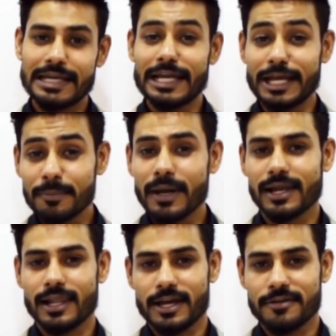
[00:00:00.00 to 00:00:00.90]
In my
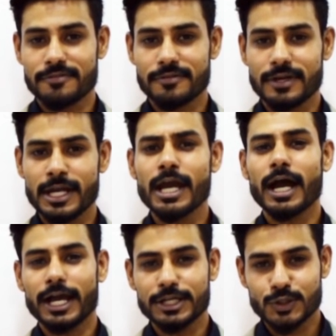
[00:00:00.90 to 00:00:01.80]
life,
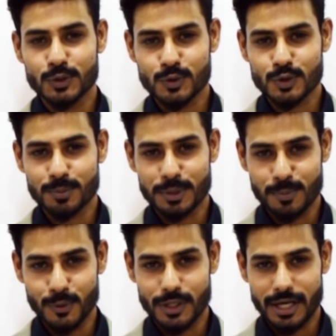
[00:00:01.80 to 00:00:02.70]
I choose to be
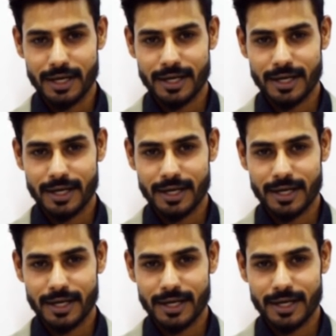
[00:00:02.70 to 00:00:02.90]
Buddha.